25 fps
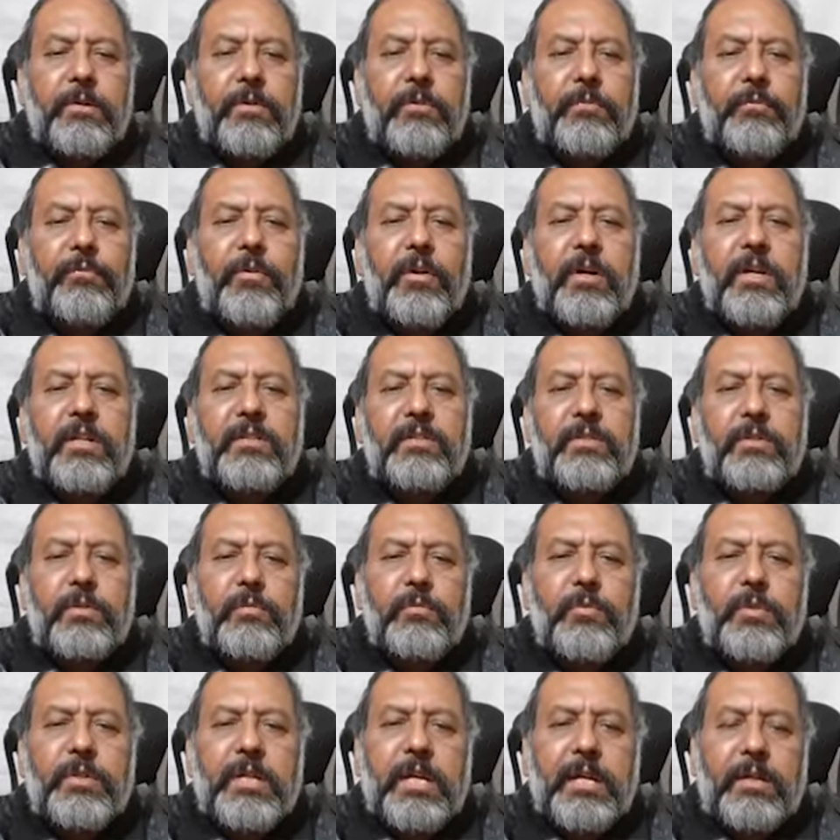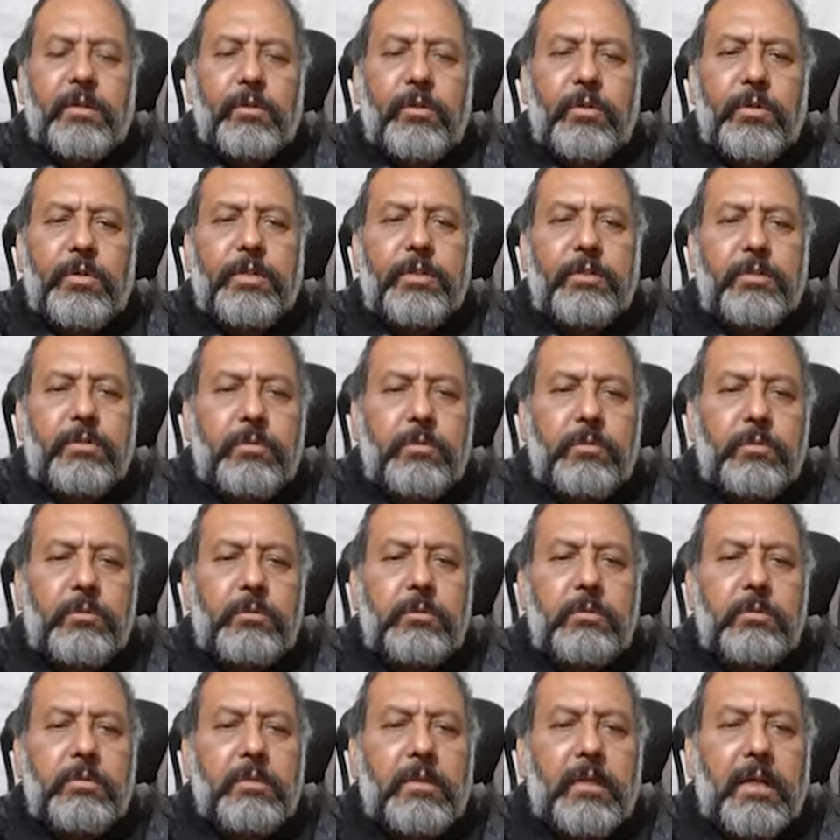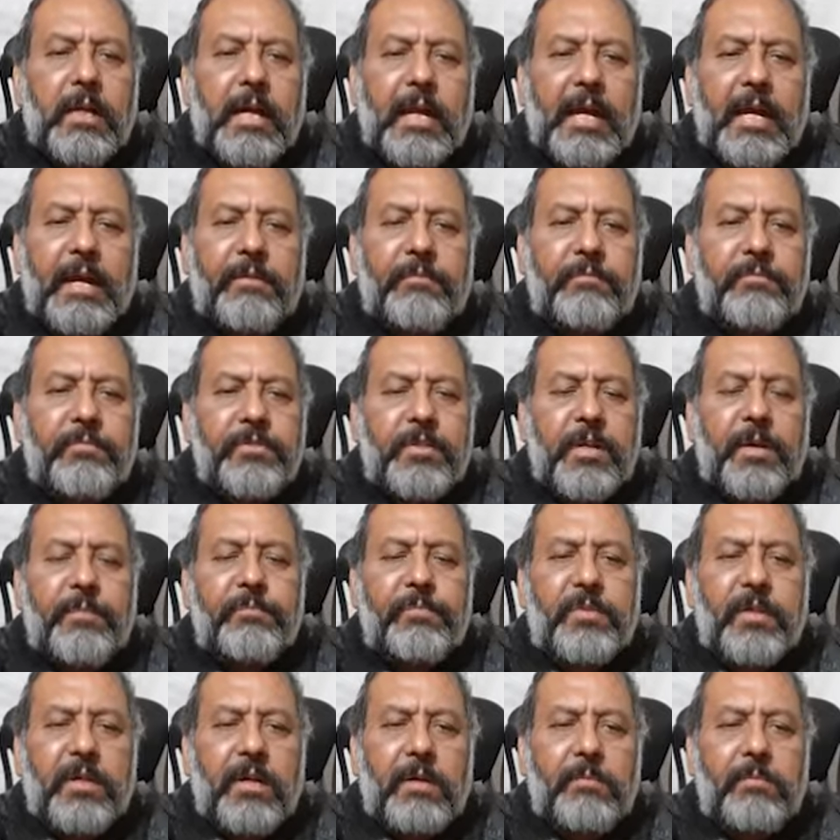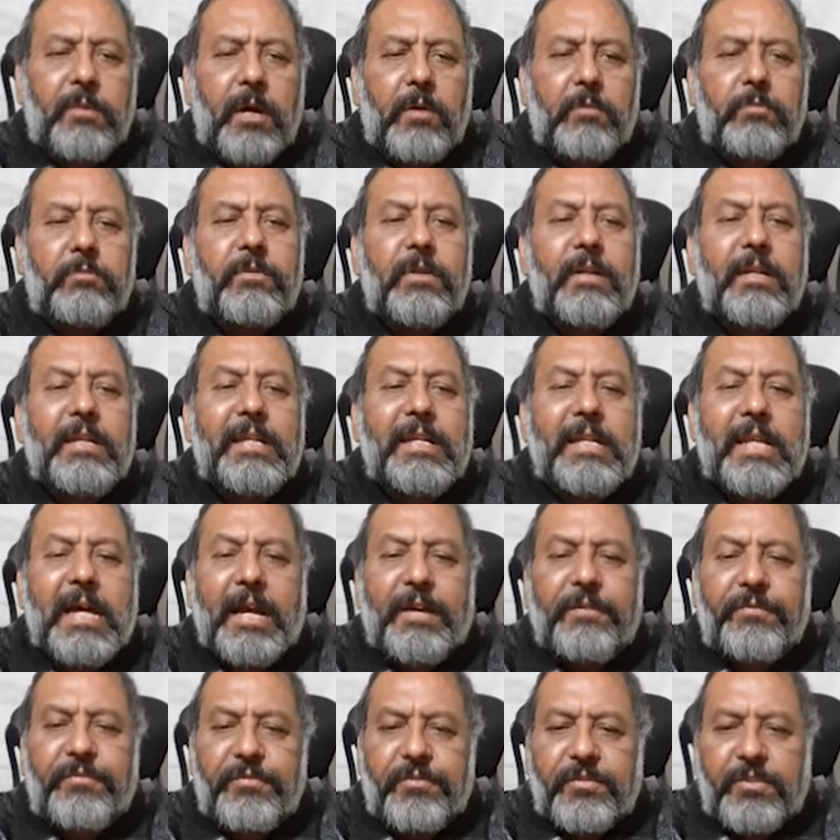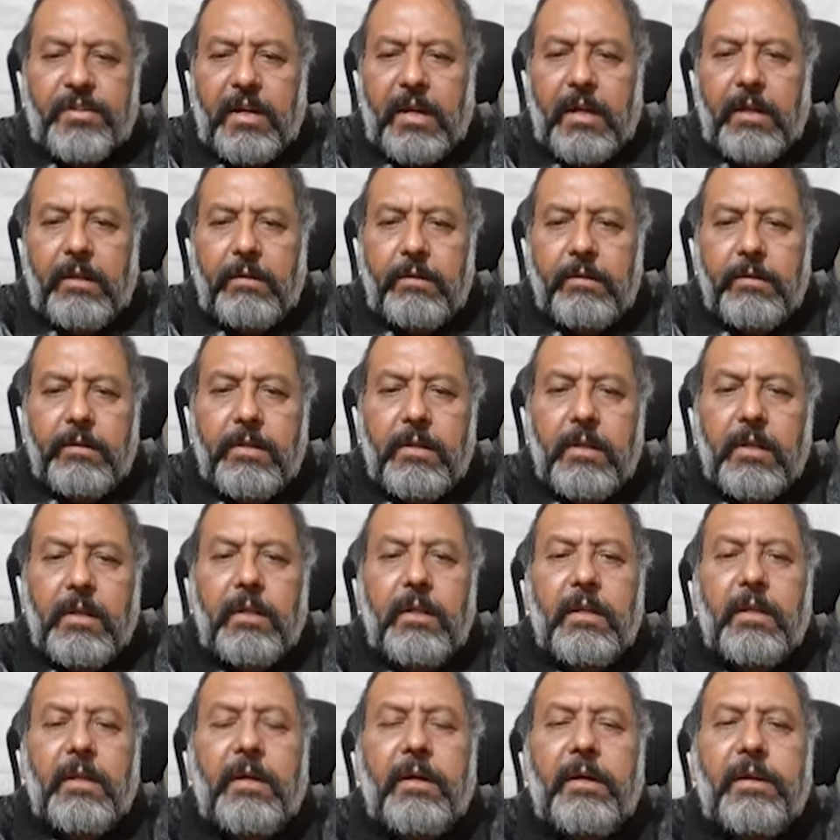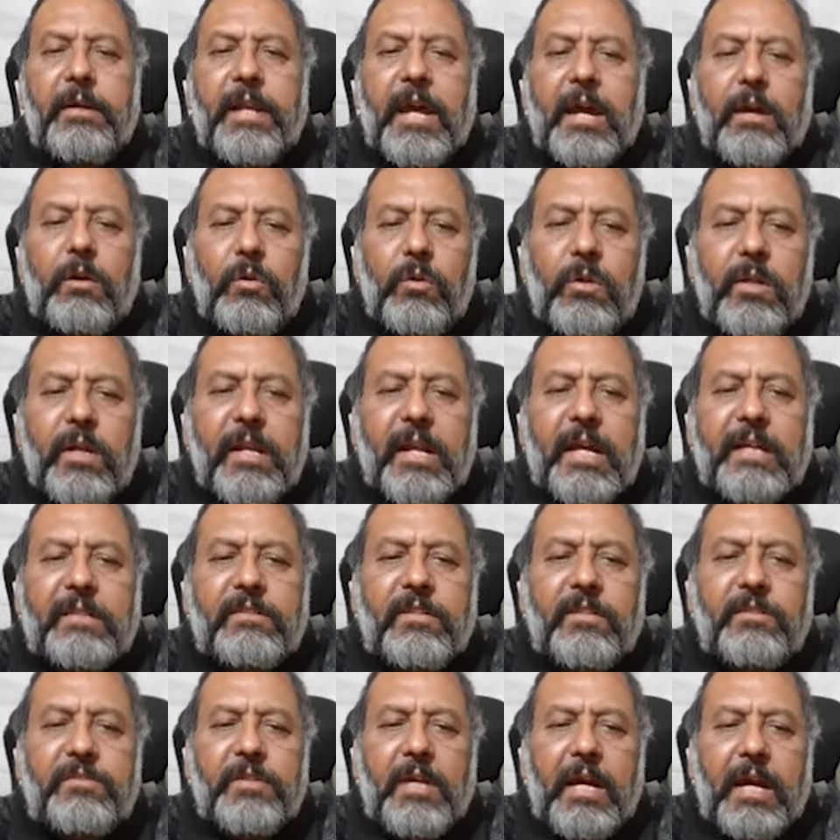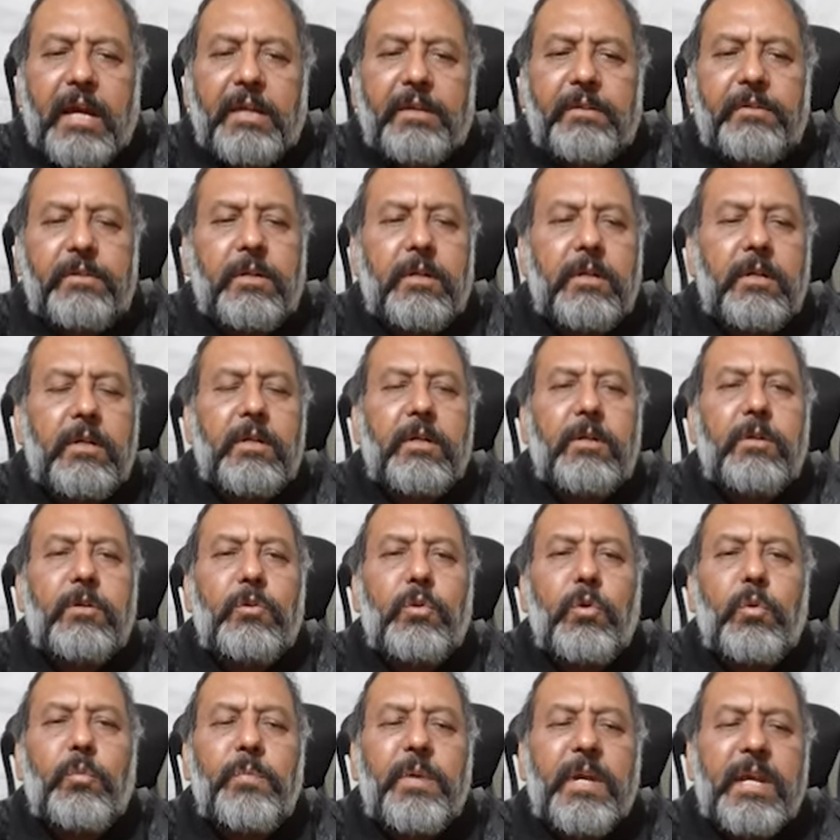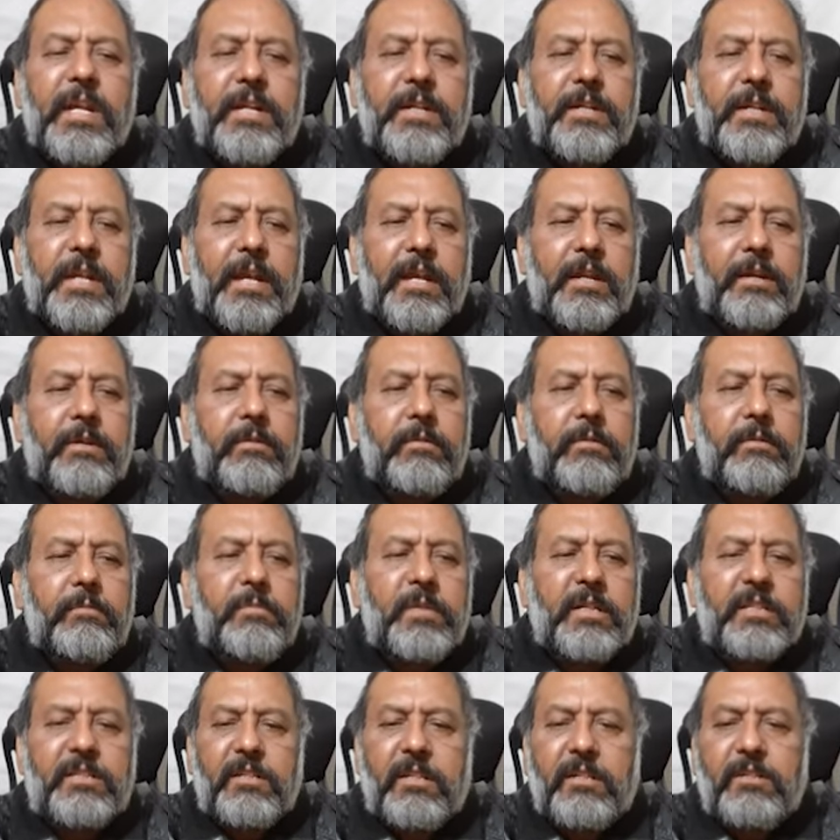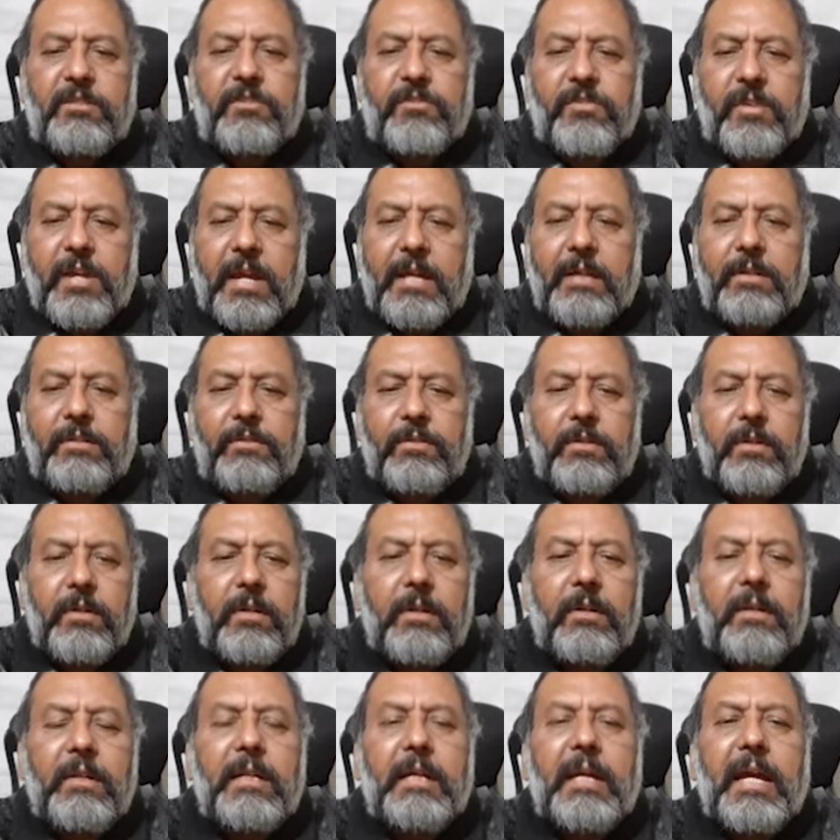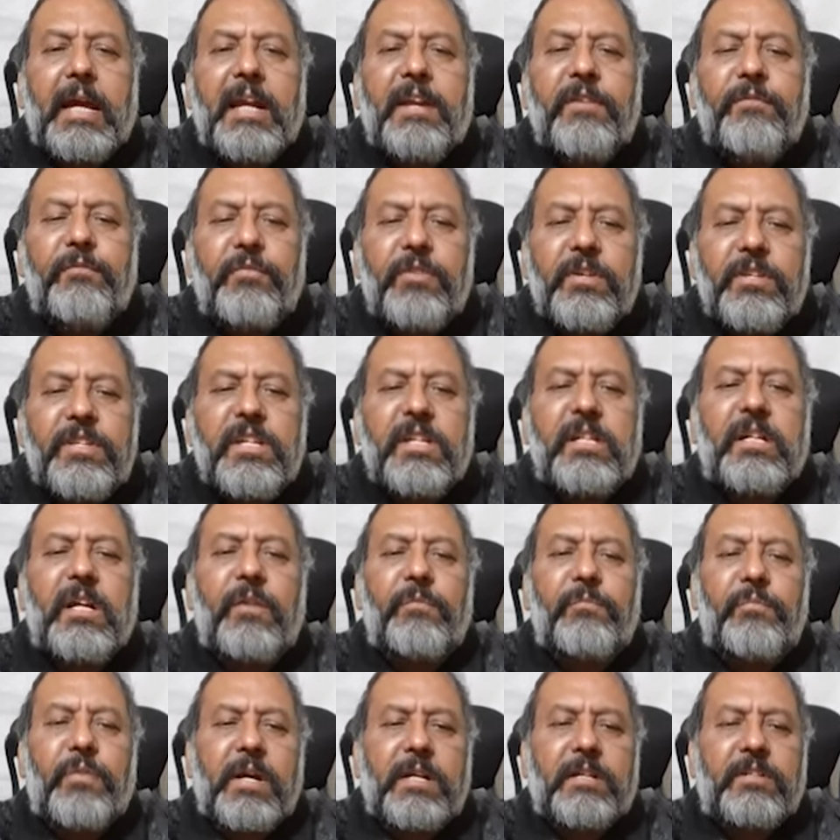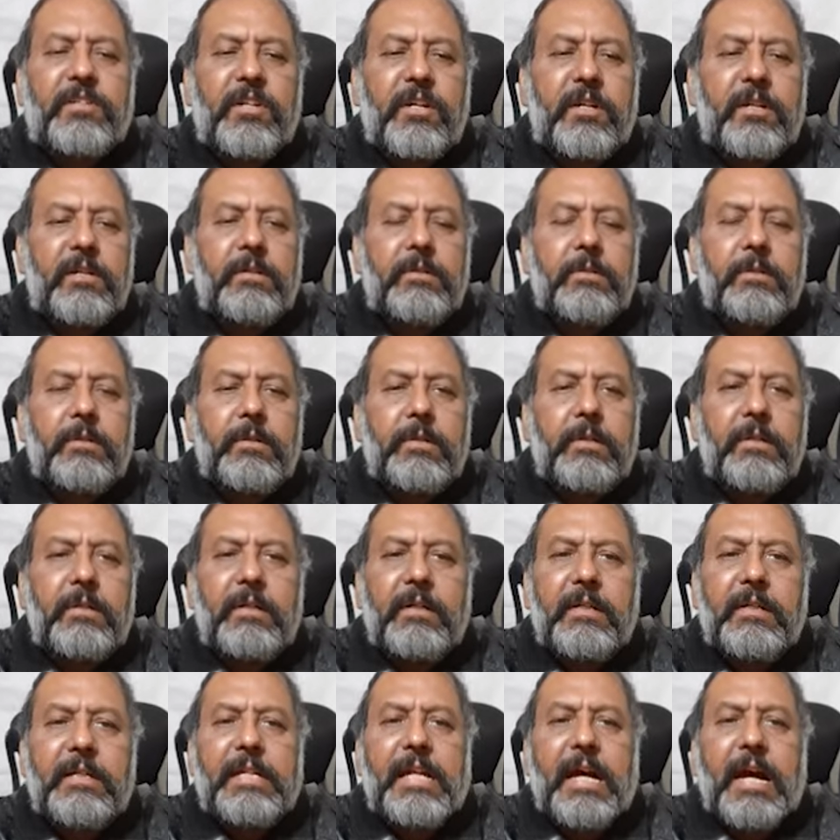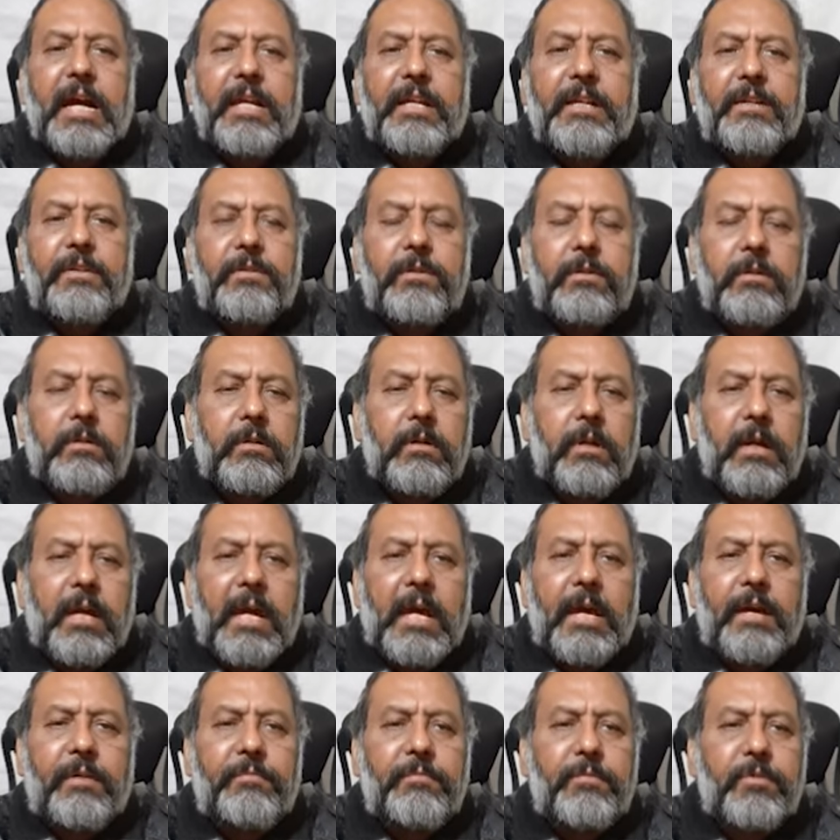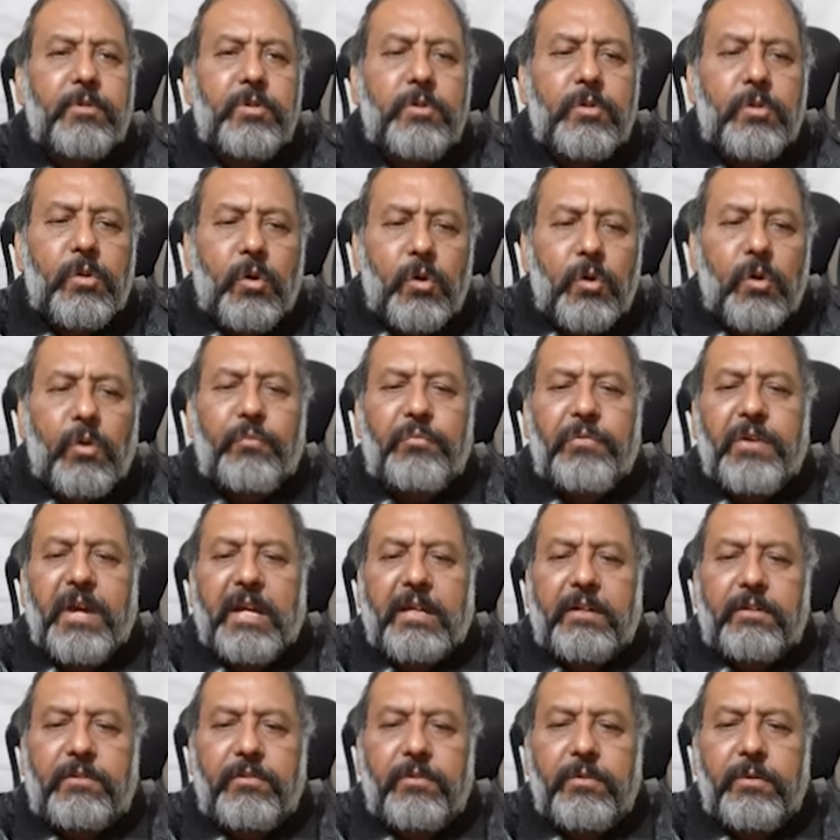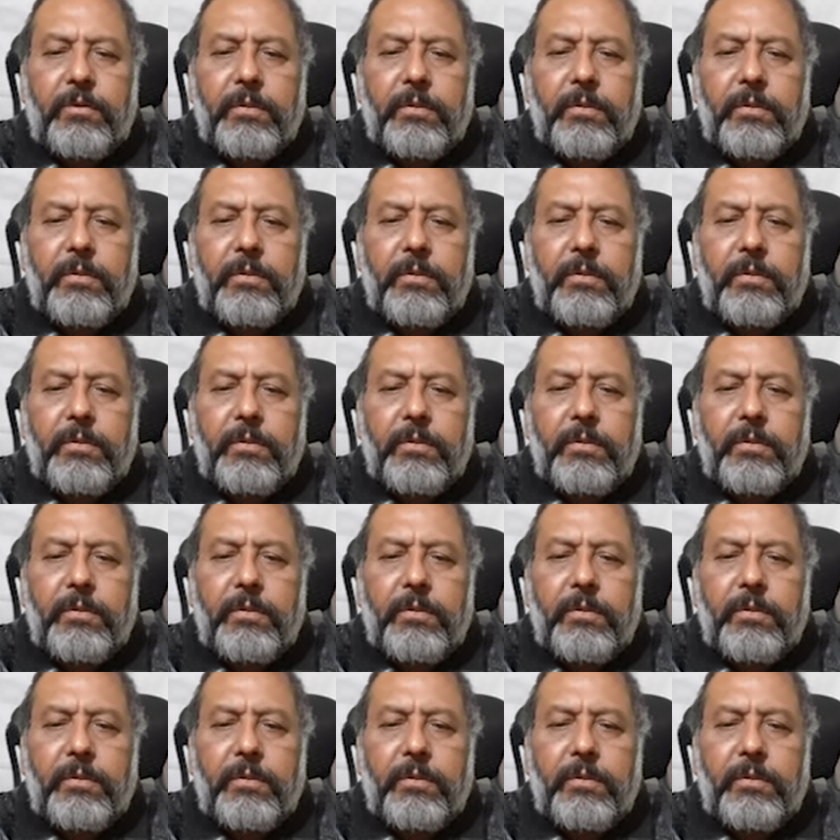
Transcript: First, we are going to have something about lifestyle. Regular exercise to maintain muscle strength and physical function, diet have no effect.